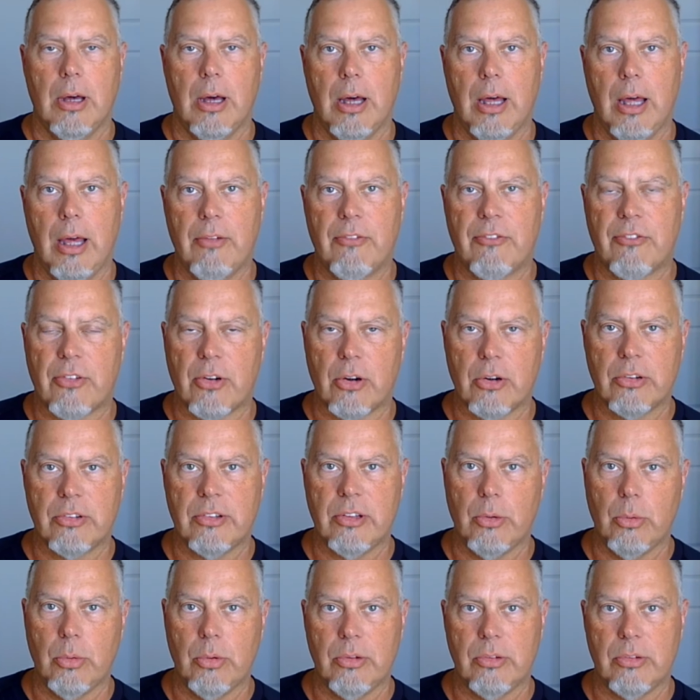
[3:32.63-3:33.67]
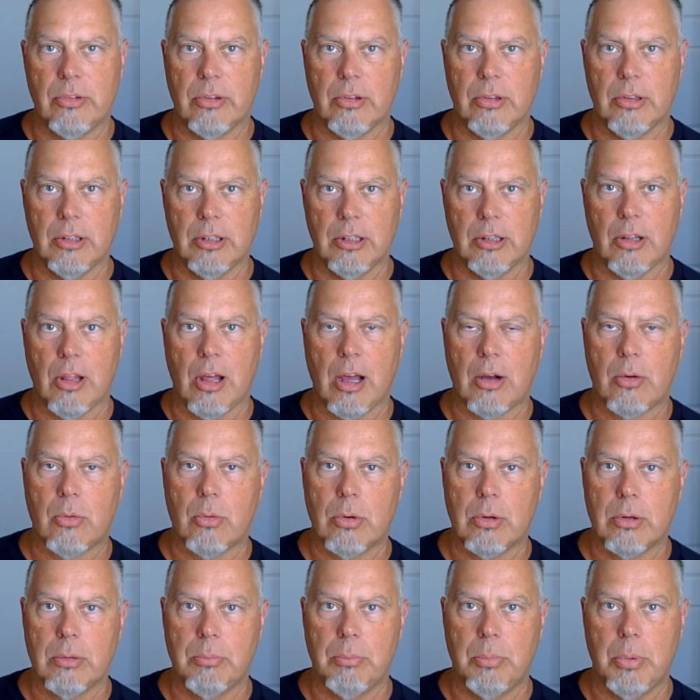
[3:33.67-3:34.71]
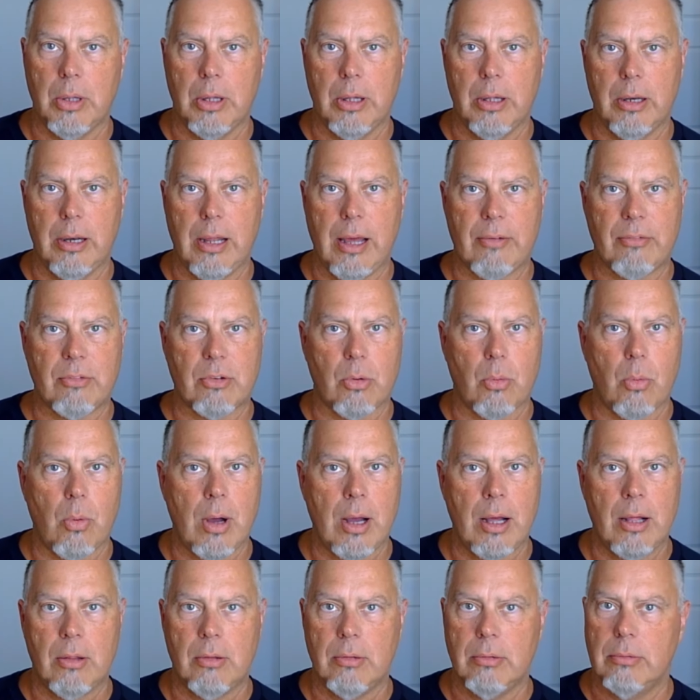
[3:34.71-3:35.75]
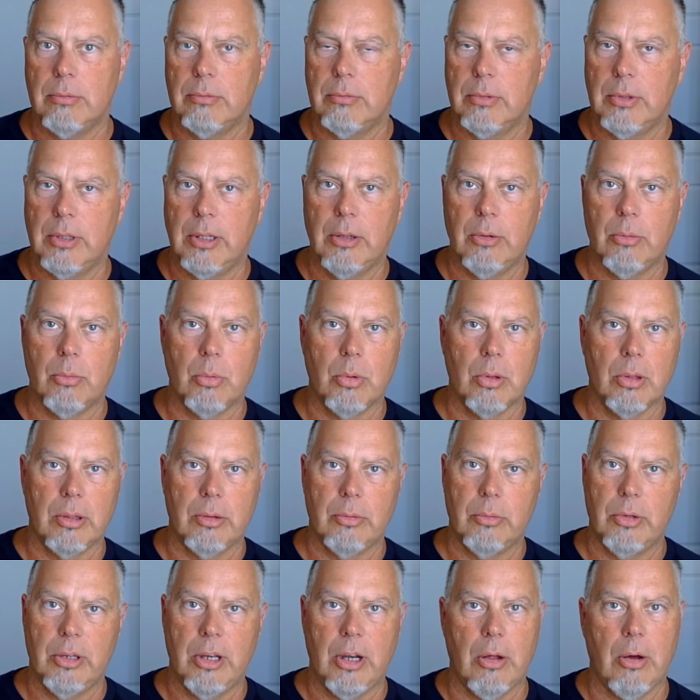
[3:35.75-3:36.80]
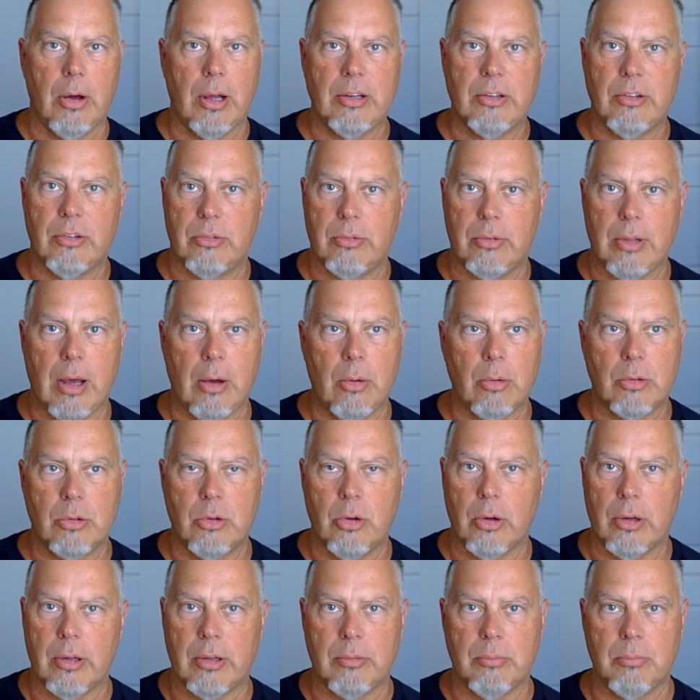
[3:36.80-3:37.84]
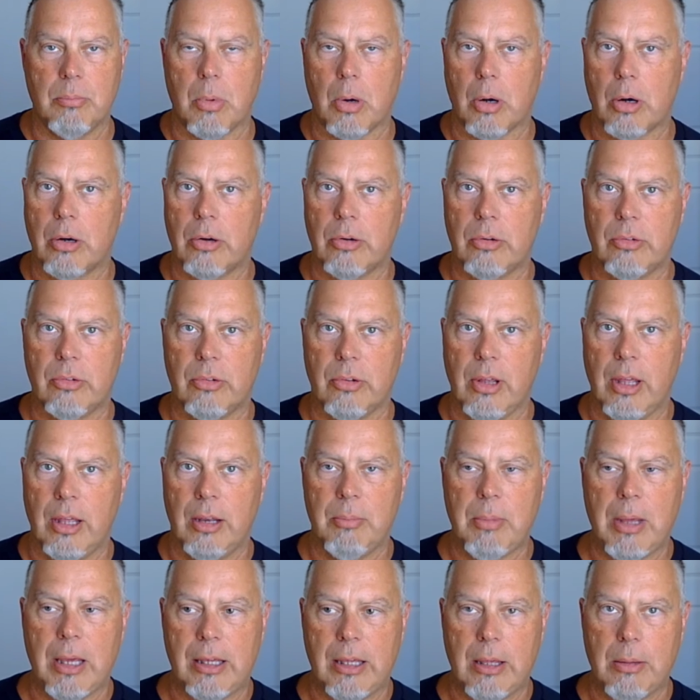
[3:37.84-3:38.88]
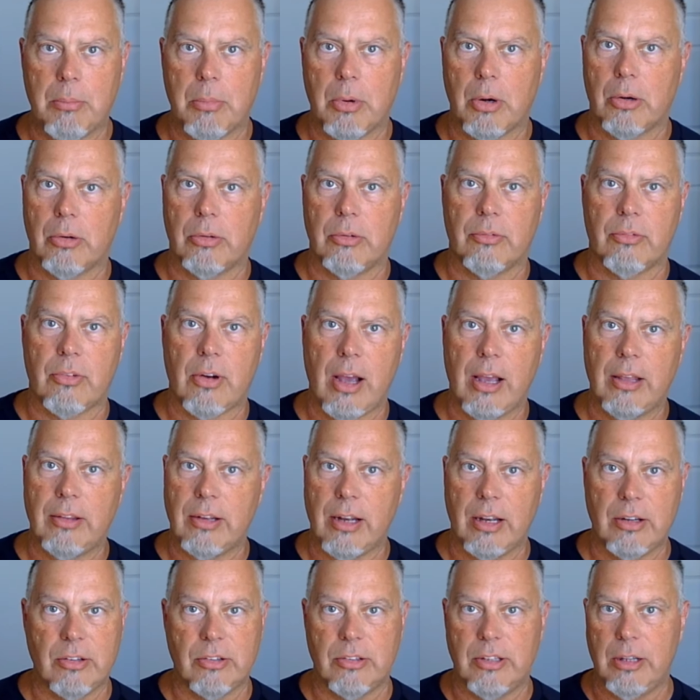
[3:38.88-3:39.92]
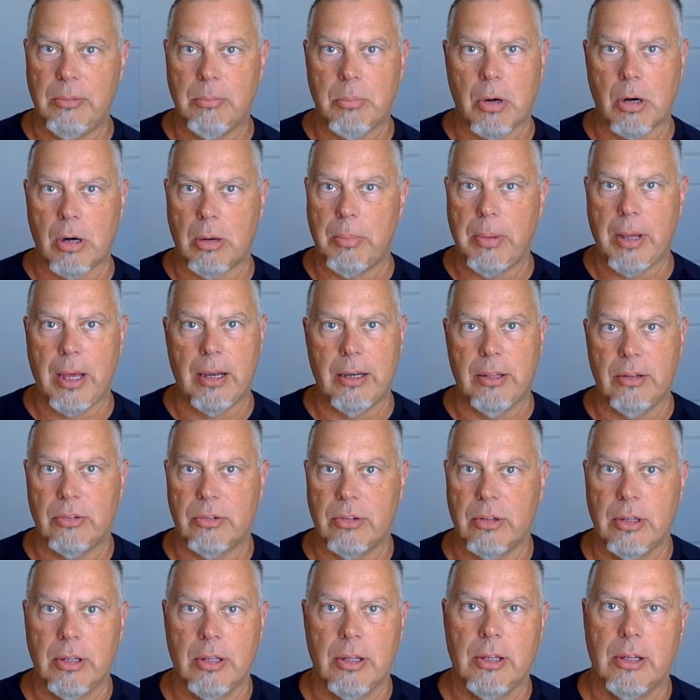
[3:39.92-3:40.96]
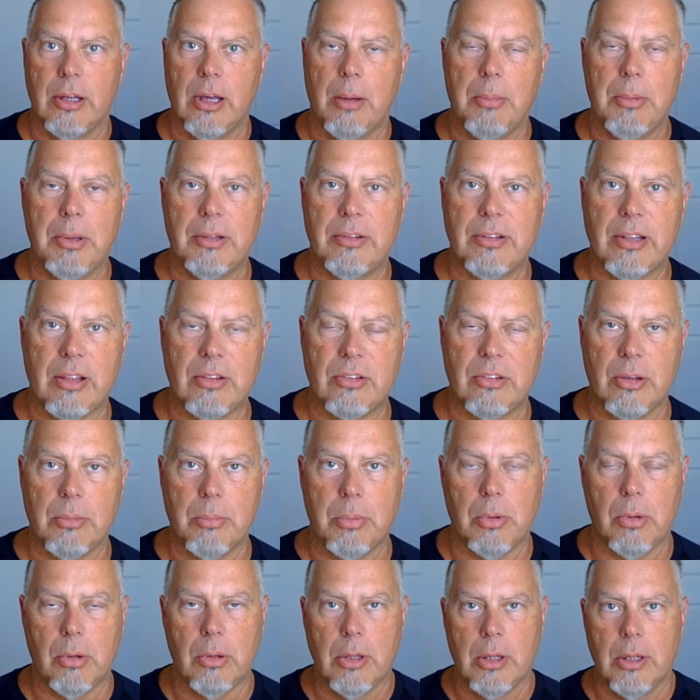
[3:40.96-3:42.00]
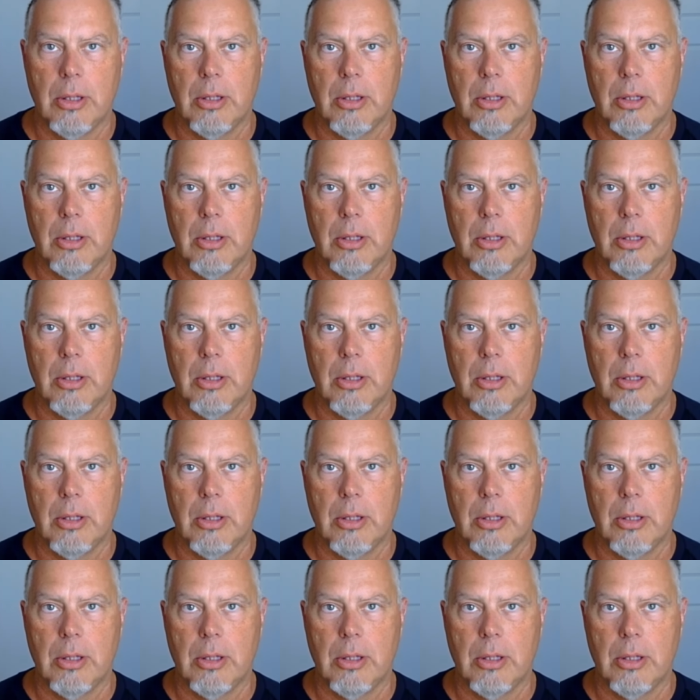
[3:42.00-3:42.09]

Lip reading: At first, it was a little awkward, but after a while, it really, I would cook burgers and make him burgers and fries, and I just eat burger patties. It's that simple.